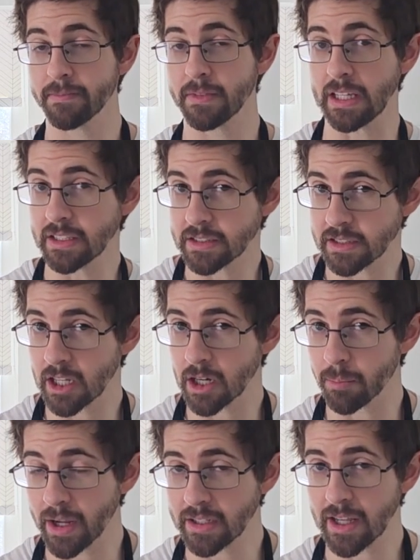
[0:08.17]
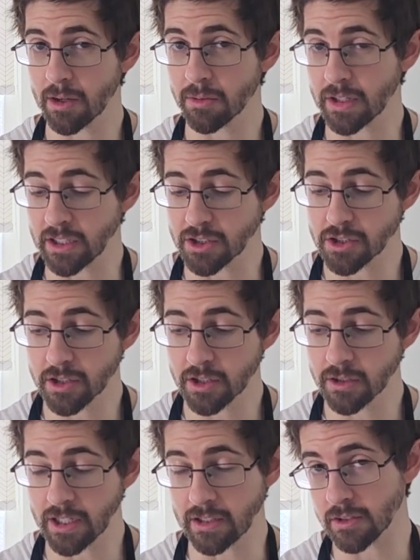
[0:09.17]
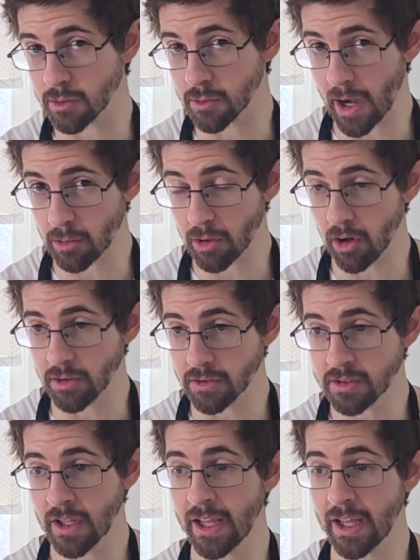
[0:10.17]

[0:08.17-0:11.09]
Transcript: The yeast is going to break down the sugar into alcohols,